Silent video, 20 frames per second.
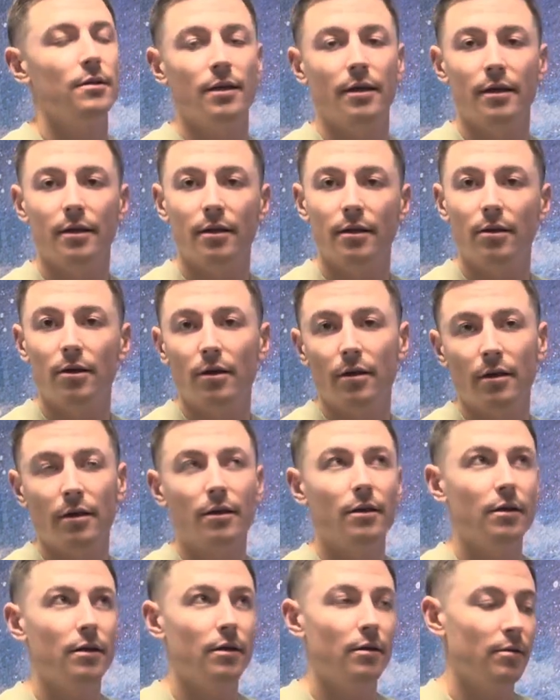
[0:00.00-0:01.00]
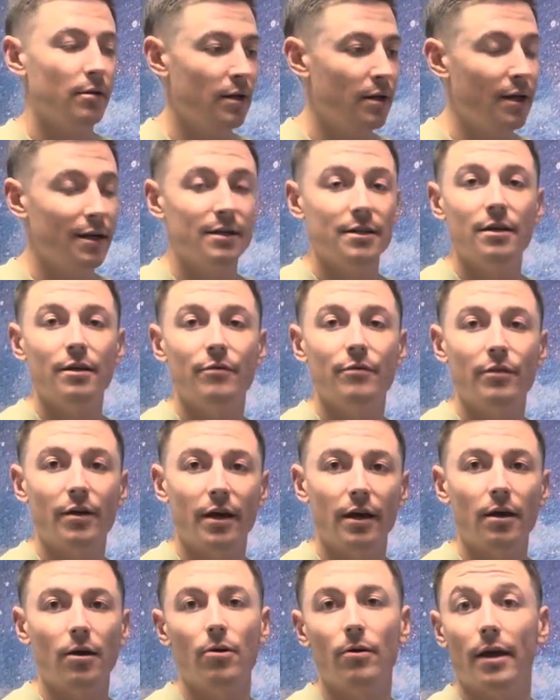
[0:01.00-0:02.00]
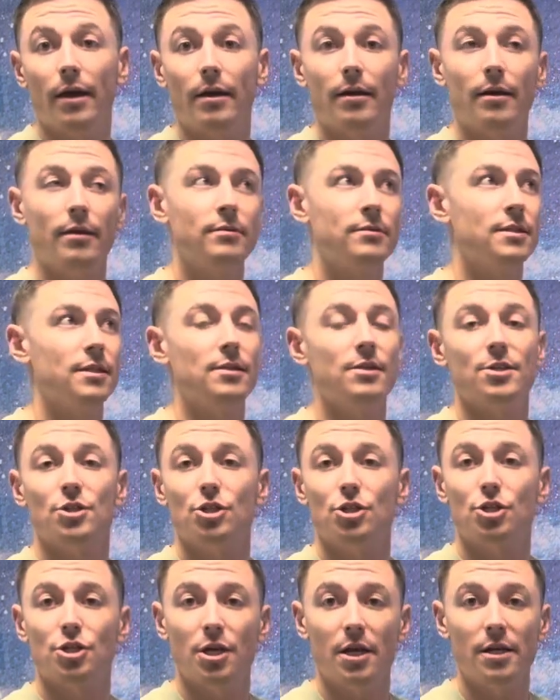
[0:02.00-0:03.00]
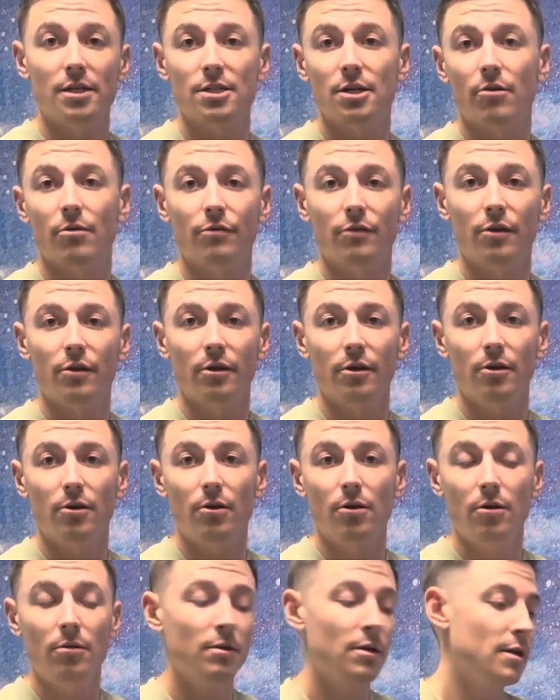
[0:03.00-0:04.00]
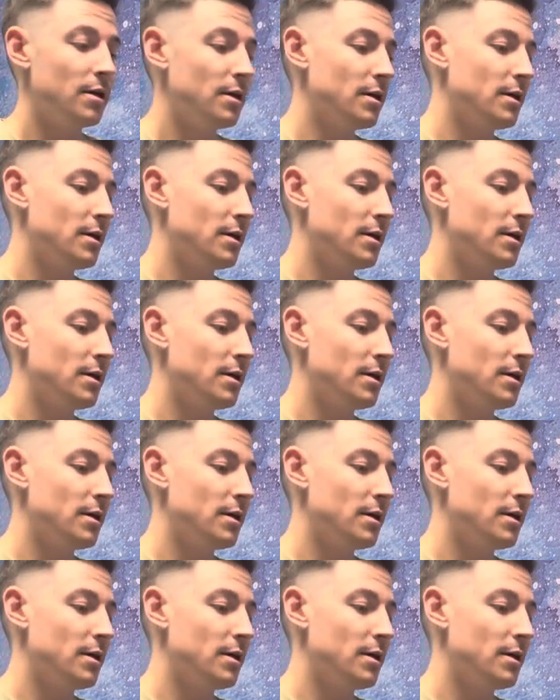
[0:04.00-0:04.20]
get an idea of like, okay, did this change how I'm feeling at all?